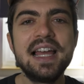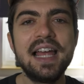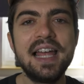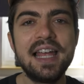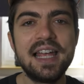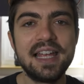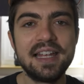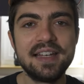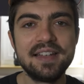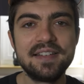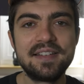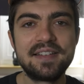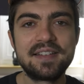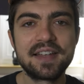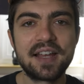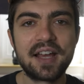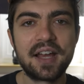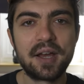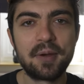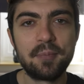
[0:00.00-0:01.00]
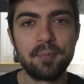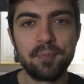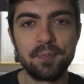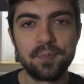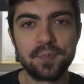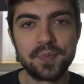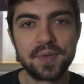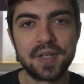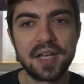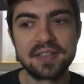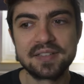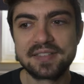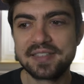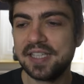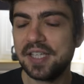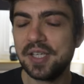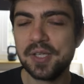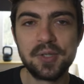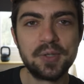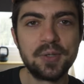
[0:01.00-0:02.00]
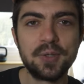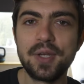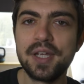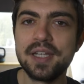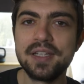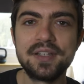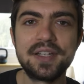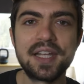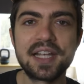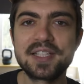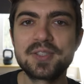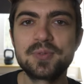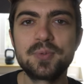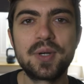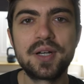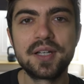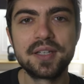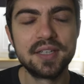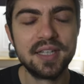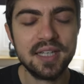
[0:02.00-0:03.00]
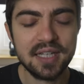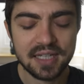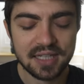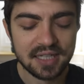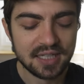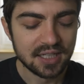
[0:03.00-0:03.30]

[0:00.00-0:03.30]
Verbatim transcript: And um, I'll see you in the next one